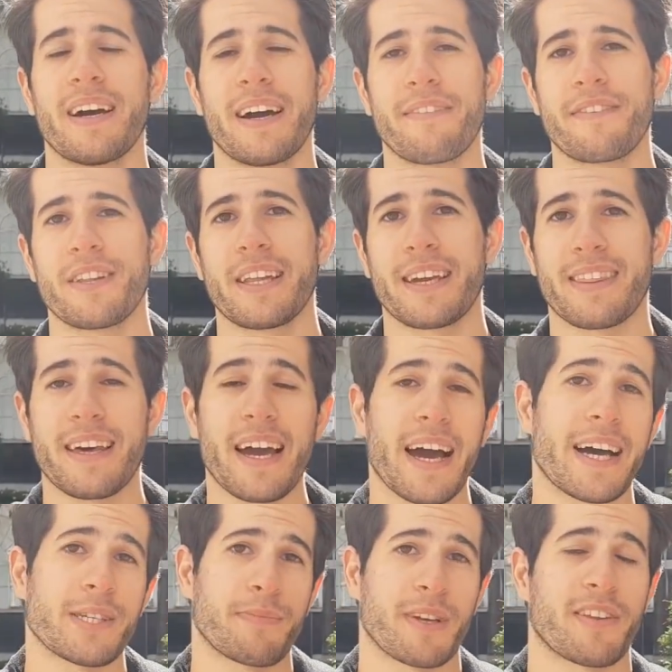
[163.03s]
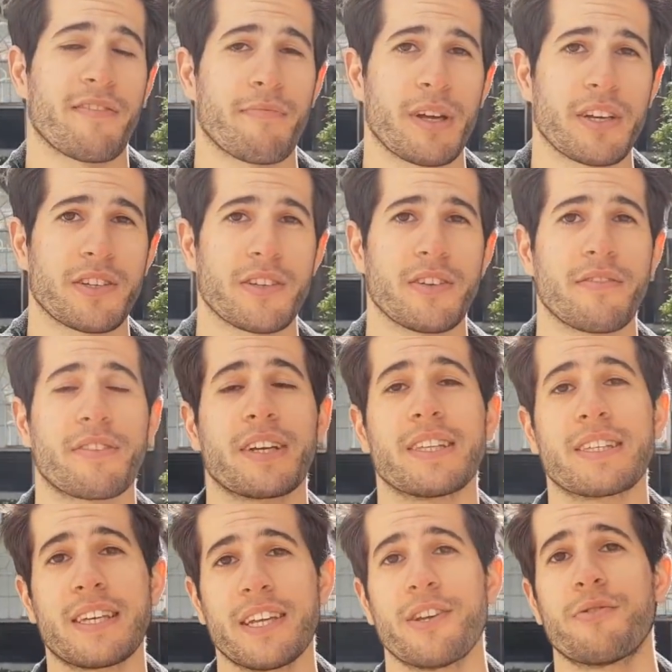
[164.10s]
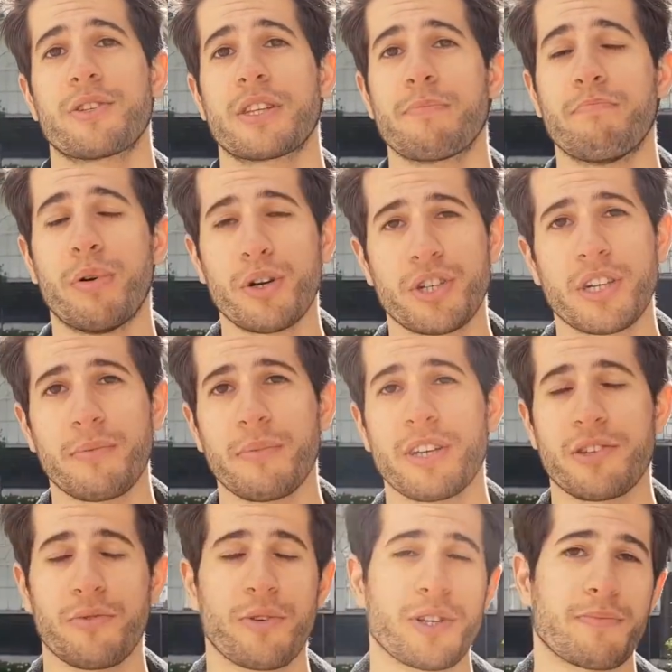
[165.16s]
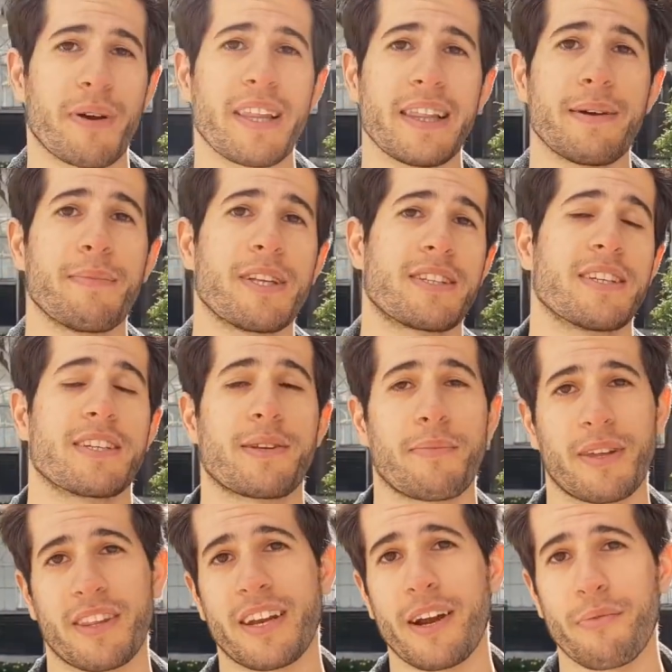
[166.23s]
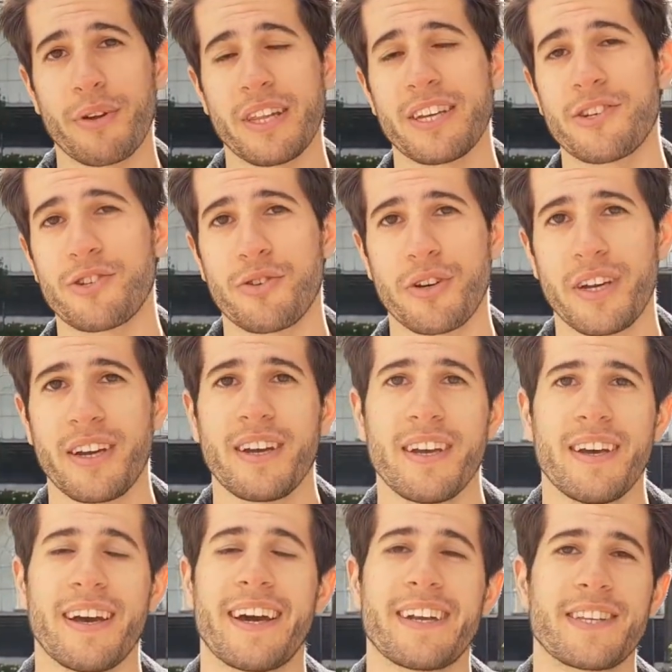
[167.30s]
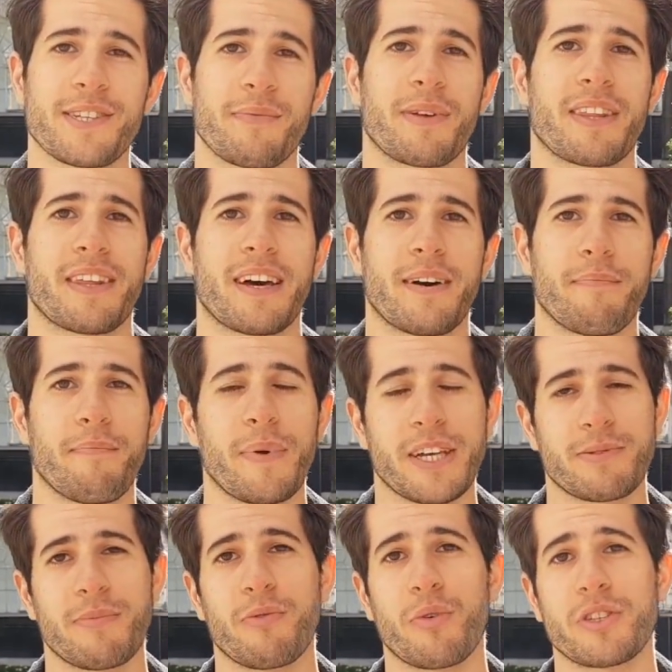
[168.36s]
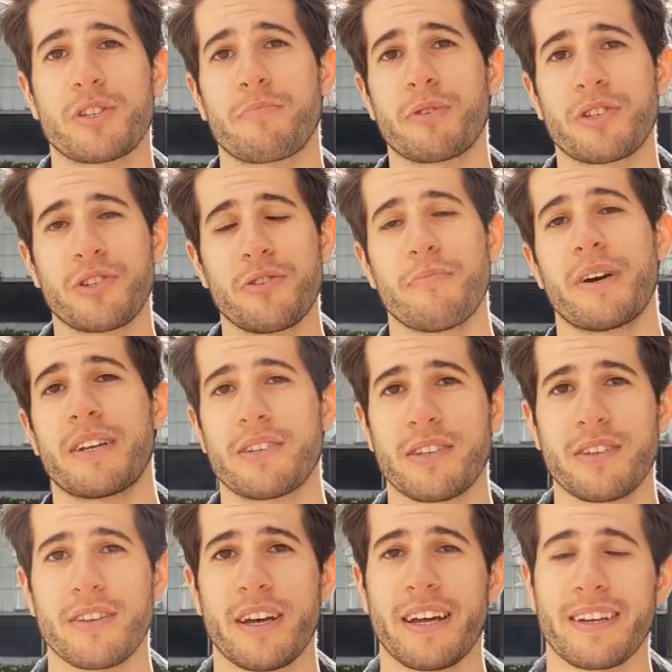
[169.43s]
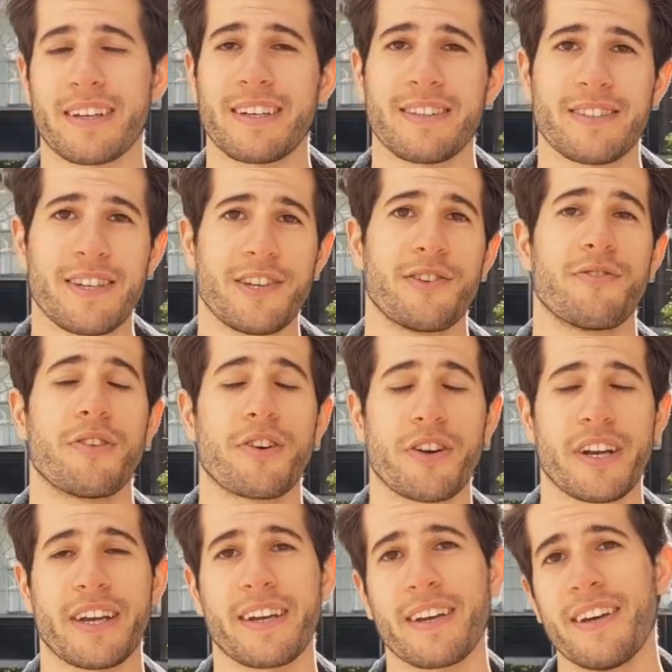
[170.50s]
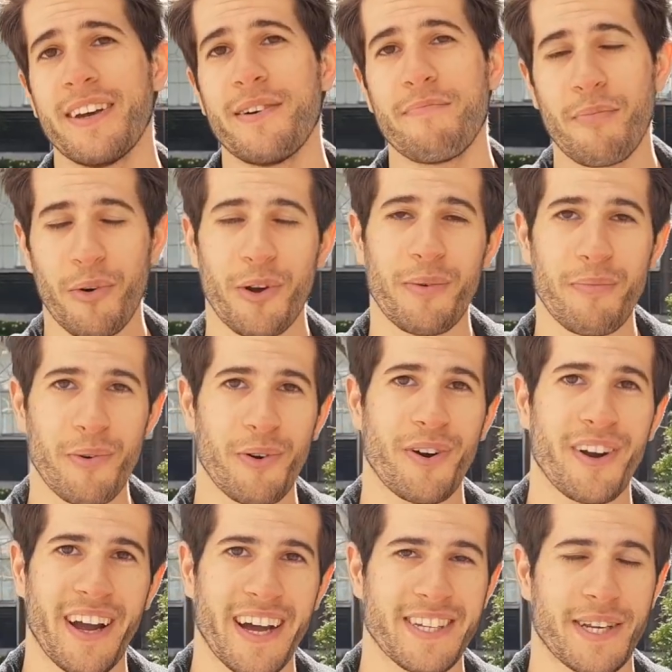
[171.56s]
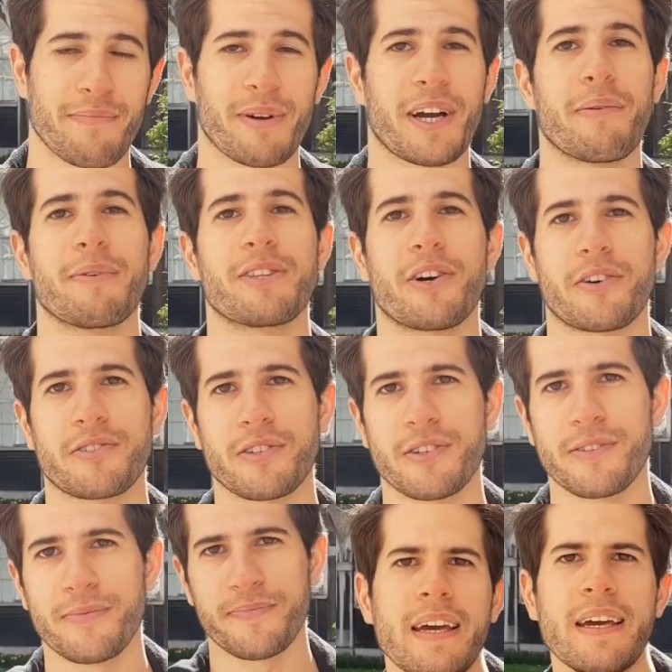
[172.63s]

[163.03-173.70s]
I feel like that aspect of medicine, of continuously pushing me towards my limits, is something that I really enjoy, and something that makes me want to pursue medicine and continue learning more and more as I become a doctor.